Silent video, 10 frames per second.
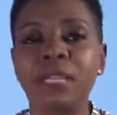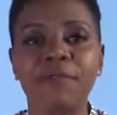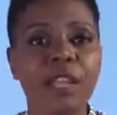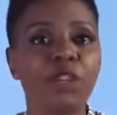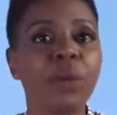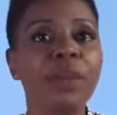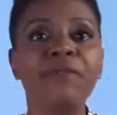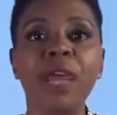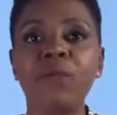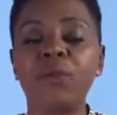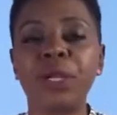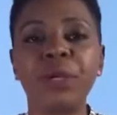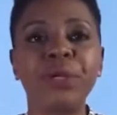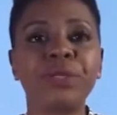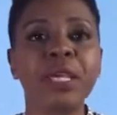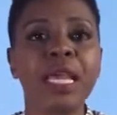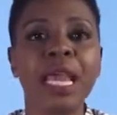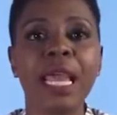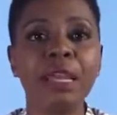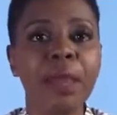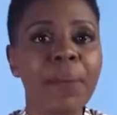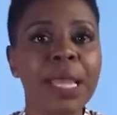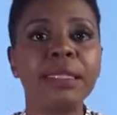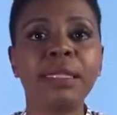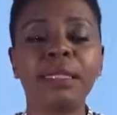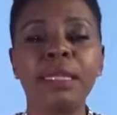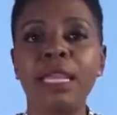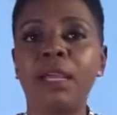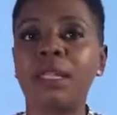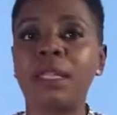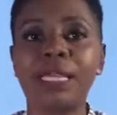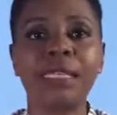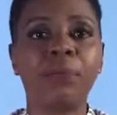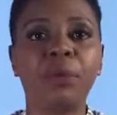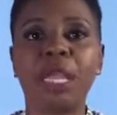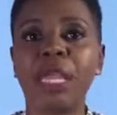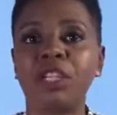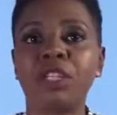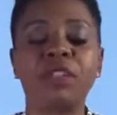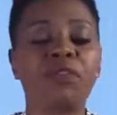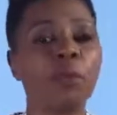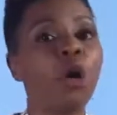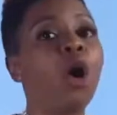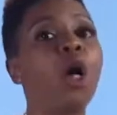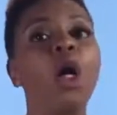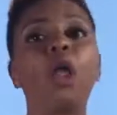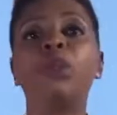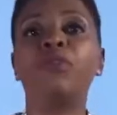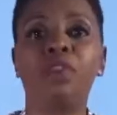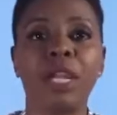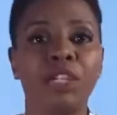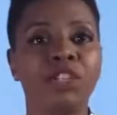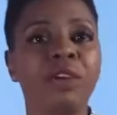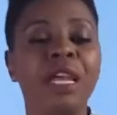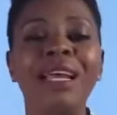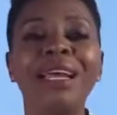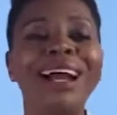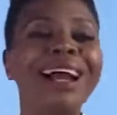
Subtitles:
They've had 25 winners, and they basically collect applications from all over Nigeria